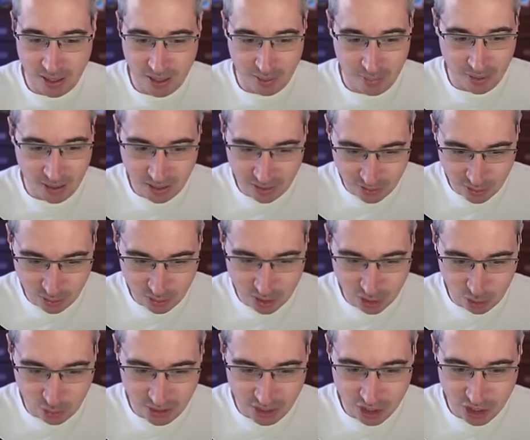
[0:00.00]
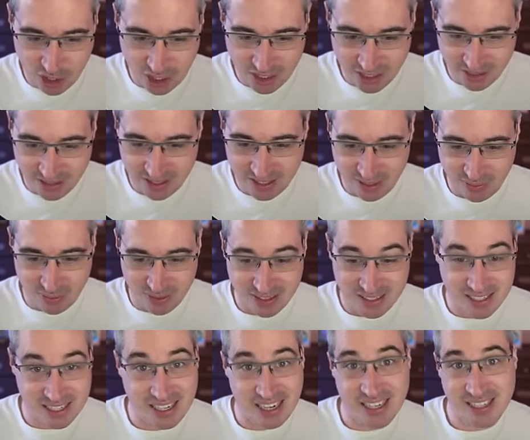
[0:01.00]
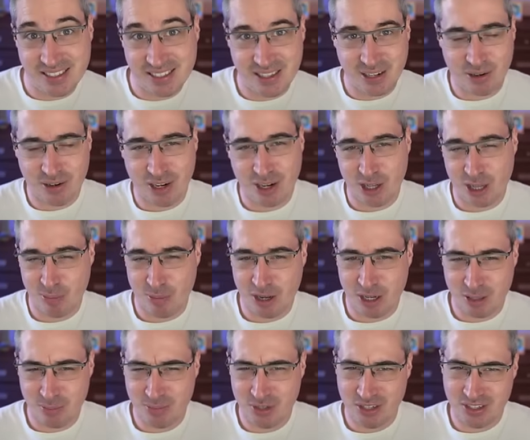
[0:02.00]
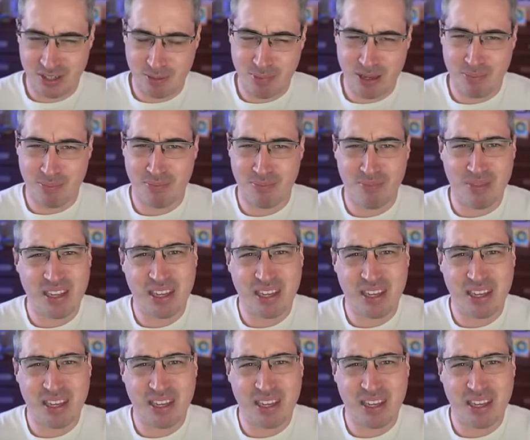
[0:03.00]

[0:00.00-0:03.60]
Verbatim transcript: I also screenshotted the different states that are here at the bottom just to make